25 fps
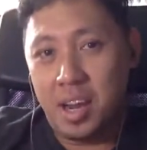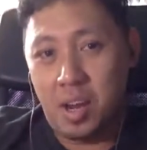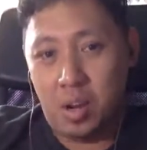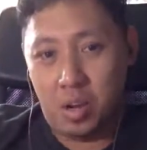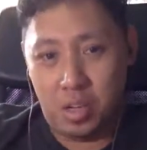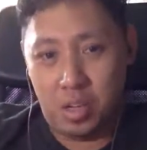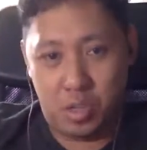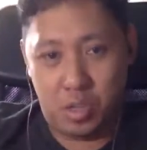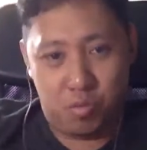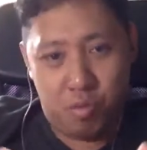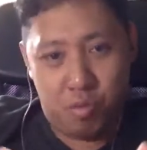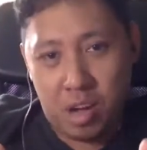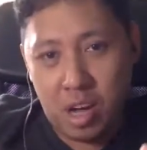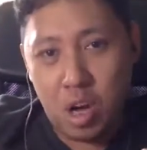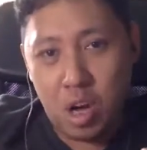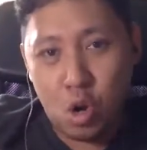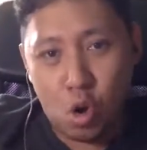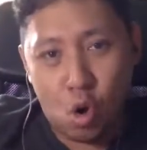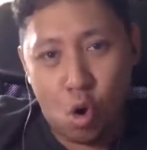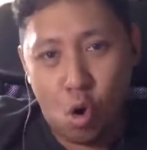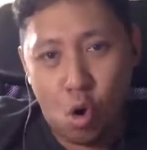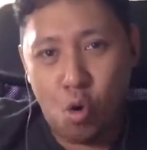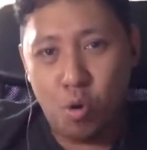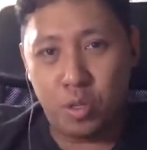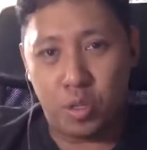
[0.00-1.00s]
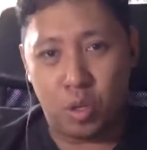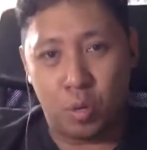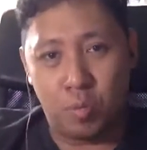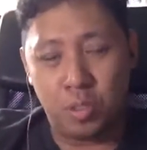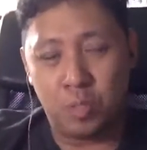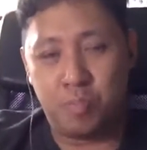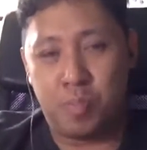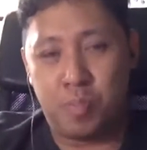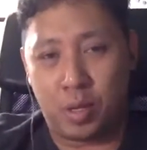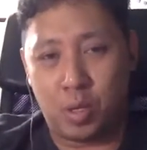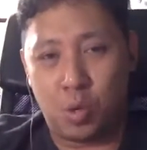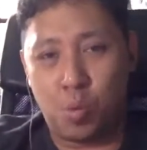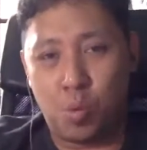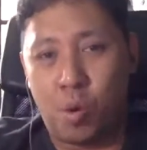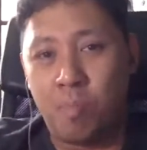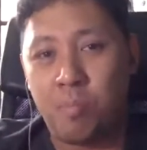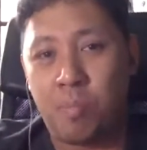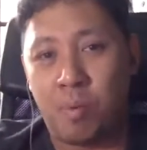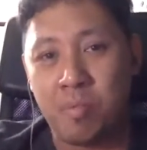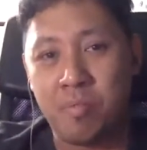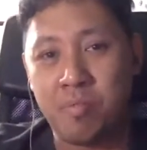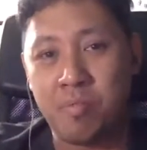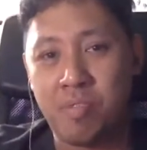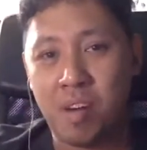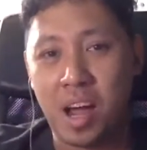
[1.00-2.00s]
It's really low. It's almost back to
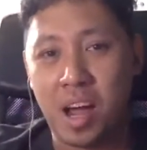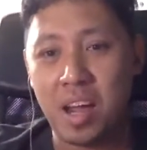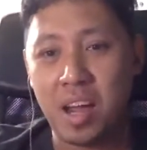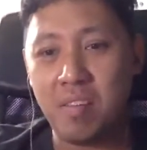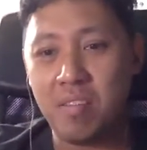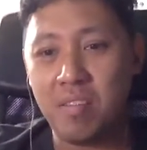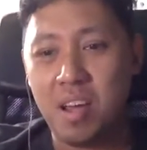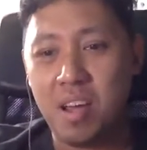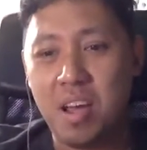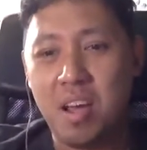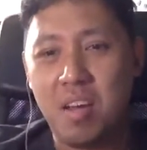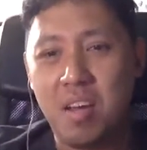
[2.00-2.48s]
1.5.